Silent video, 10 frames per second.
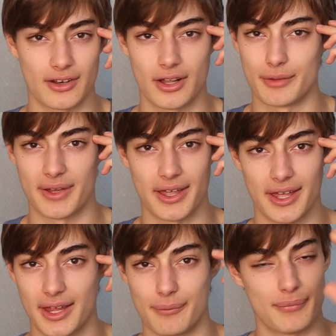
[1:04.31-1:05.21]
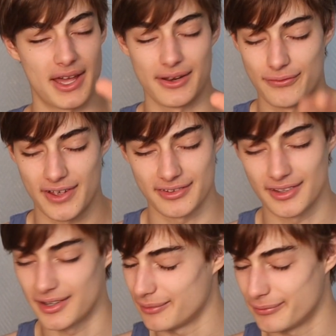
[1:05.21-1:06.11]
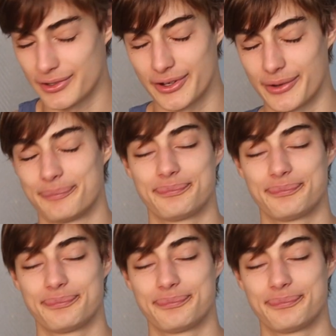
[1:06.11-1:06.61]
it all in my head, manifested it, you know.